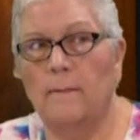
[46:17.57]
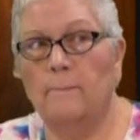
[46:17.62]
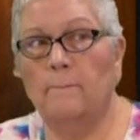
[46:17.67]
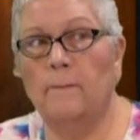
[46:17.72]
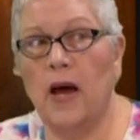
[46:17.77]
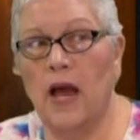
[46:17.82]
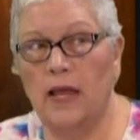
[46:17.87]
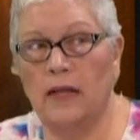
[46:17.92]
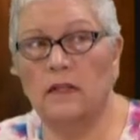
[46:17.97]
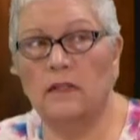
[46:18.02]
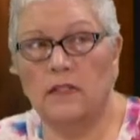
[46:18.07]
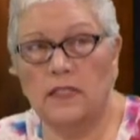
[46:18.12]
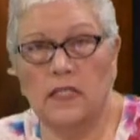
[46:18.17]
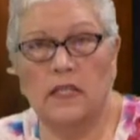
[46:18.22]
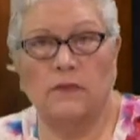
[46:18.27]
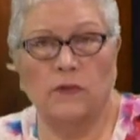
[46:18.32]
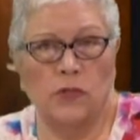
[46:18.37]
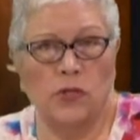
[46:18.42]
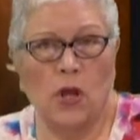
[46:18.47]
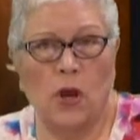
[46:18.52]
but
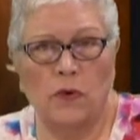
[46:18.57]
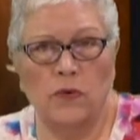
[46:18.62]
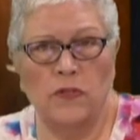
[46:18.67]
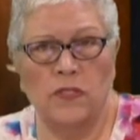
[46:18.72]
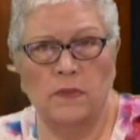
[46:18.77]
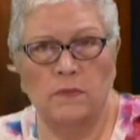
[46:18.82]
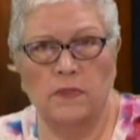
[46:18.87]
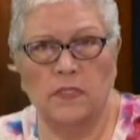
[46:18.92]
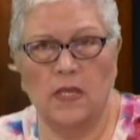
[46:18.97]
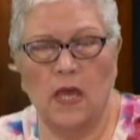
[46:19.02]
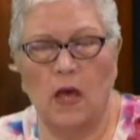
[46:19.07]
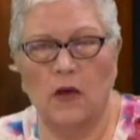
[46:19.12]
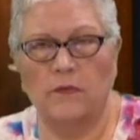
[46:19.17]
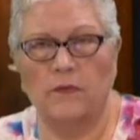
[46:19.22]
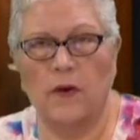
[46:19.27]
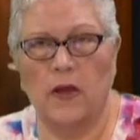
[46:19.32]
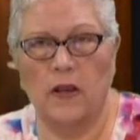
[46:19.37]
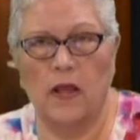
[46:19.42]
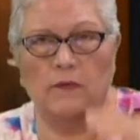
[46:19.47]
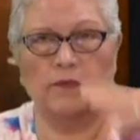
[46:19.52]
Stephen knows
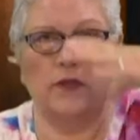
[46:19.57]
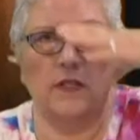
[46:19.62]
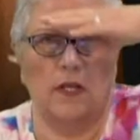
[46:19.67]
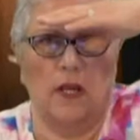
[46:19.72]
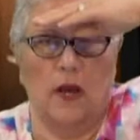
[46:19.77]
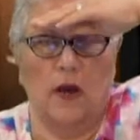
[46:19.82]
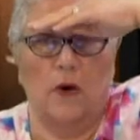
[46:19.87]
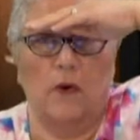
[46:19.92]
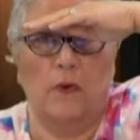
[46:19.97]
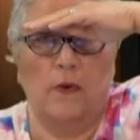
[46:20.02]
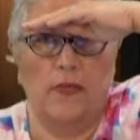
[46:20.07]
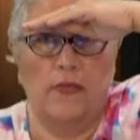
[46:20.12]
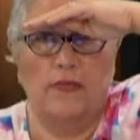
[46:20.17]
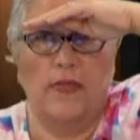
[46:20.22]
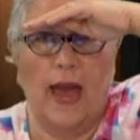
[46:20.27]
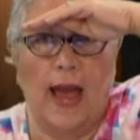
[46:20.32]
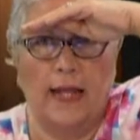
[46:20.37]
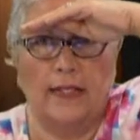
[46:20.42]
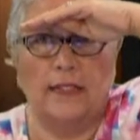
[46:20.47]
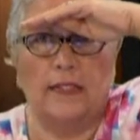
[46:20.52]
himself enough to know
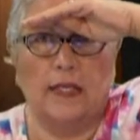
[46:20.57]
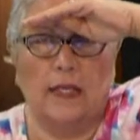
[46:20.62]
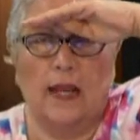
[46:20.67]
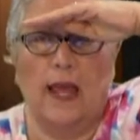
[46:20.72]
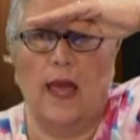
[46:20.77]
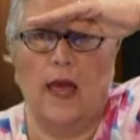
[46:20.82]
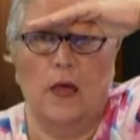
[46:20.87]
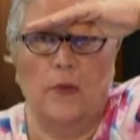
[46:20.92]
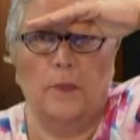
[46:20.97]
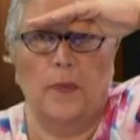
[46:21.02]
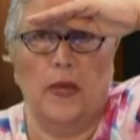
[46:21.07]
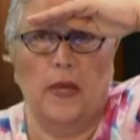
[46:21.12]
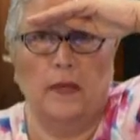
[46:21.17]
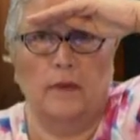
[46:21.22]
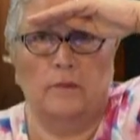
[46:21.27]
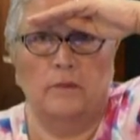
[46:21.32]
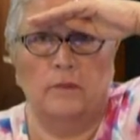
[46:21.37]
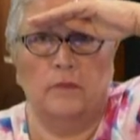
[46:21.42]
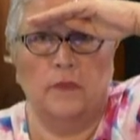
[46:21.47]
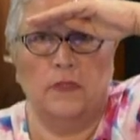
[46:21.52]
that's going to help
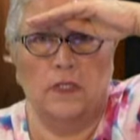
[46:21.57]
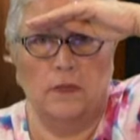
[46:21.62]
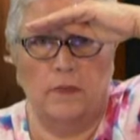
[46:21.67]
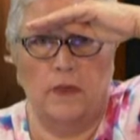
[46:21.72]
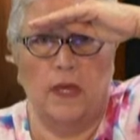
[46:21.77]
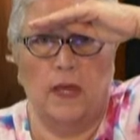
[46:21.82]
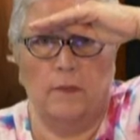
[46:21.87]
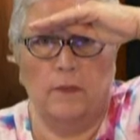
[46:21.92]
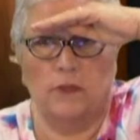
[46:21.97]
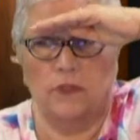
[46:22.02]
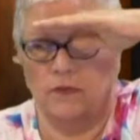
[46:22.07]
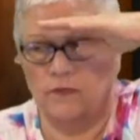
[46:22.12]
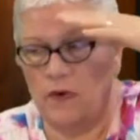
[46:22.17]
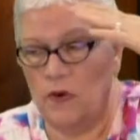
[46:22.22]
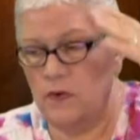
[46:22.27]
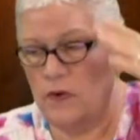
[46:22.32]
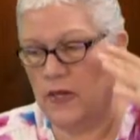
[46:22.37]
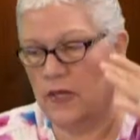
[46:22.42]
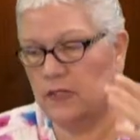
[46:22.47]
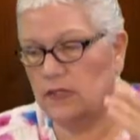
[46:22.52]
him to be able to
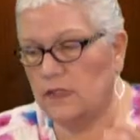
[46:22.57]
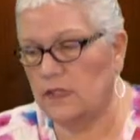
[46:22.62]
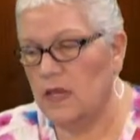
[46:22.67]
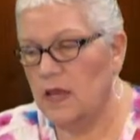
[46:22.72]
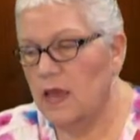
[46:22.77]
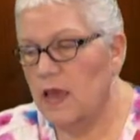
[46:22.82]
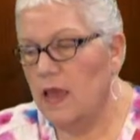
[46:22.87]
focus.